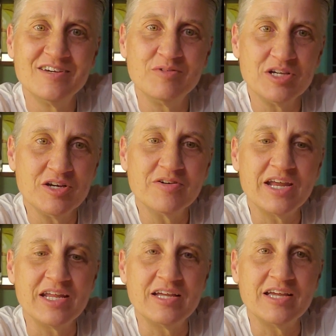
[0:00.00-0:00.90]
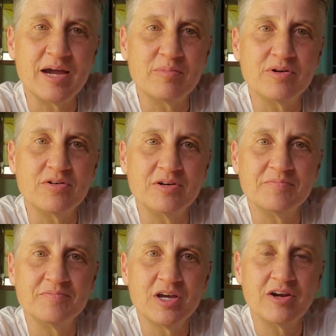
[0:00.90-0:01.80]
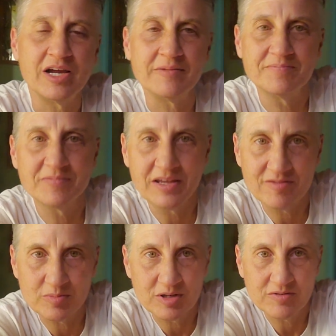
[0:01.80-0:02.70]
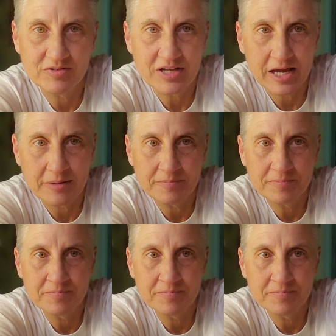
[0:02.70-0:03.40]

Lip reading: When you're ready, Capricorn. All right, have a beautiful day.